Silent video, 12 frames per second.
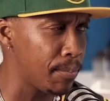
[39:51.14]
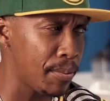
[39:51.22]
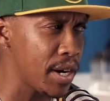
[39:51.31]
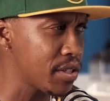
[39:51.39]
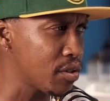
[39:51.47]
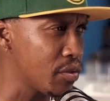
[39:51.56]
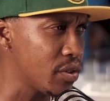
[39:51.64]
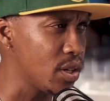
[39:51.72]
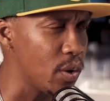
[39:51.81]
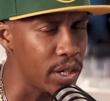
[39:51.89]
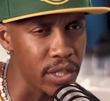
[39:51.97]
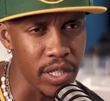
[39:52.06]
then brands don't
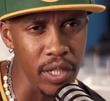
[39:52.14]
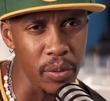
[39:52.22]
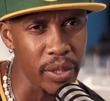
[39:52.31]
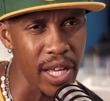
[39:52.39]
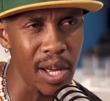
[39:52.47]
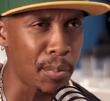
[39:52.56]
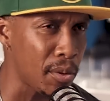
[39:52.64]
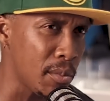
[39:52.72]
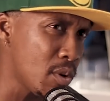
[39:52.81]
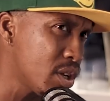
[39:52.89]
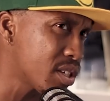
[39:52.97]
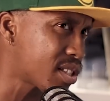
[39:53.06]
really want to deal with that.
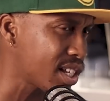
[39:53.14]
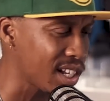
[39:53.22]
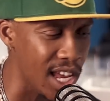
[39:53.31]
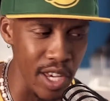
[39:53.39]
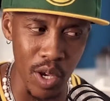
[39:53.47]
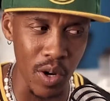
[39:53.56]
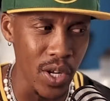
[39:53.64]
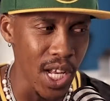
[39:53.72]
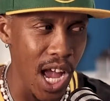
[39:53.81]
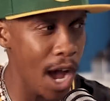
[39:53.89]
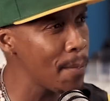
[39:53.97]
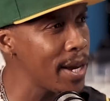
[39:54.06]
Promoters thing like, yo,
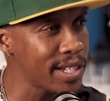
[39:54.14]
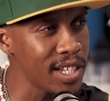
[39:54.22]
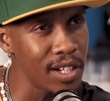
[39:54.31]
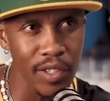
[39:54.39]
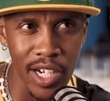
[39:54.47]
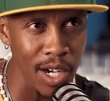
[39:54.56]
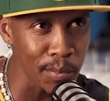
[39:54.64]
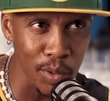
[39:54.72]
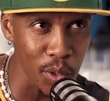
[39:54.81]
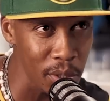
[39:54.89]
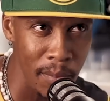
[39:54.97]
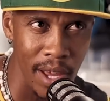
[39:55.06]
I might tell him to come
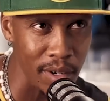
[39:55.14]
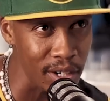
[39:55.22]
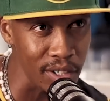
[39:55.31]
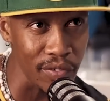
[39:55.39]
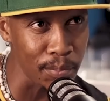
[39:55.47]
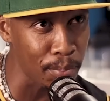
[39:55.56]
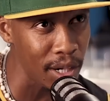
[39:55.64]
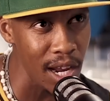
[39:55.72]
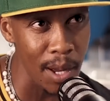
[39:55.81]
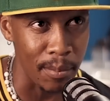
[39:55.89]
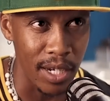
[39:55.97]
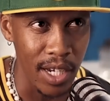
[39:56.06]
through. He might not even
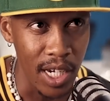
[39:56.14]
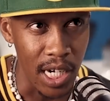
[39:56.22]
pull up.